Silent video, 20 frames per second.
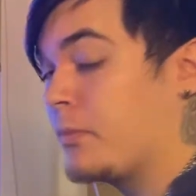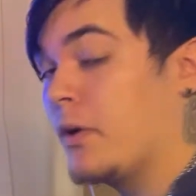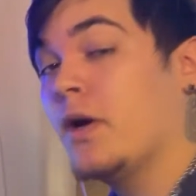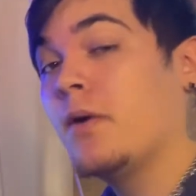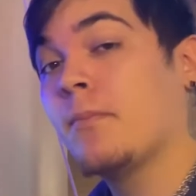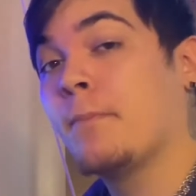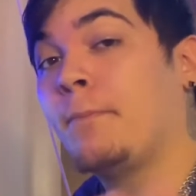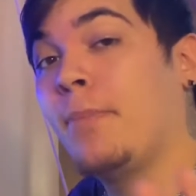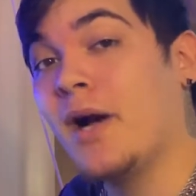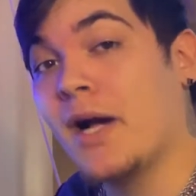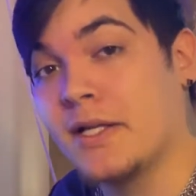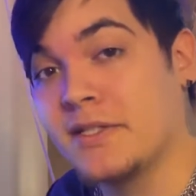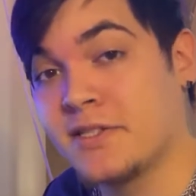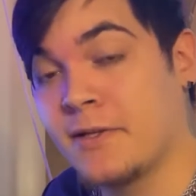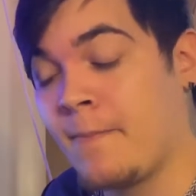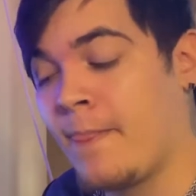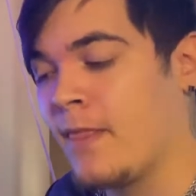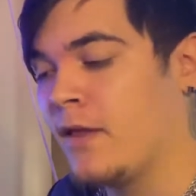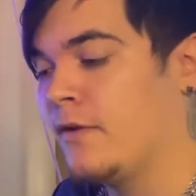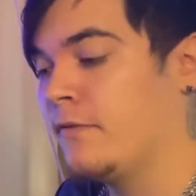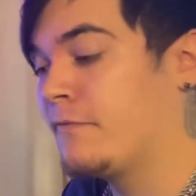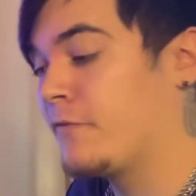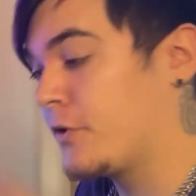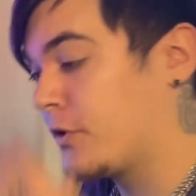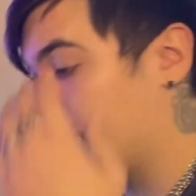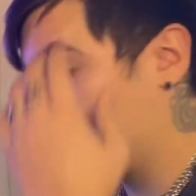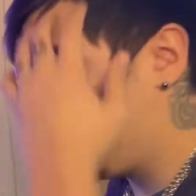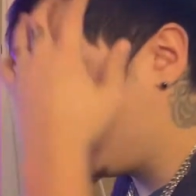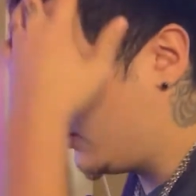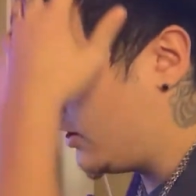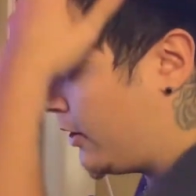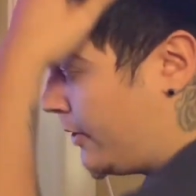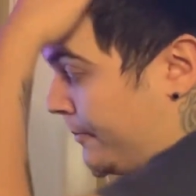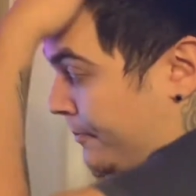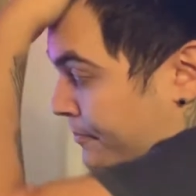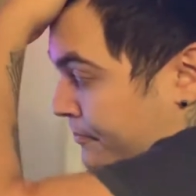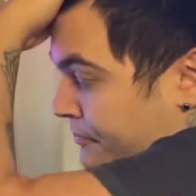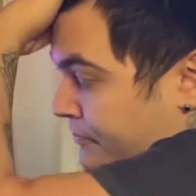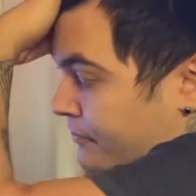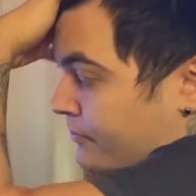But for
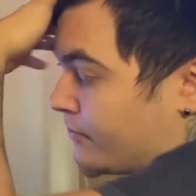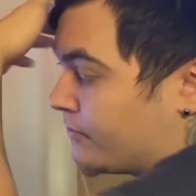I'm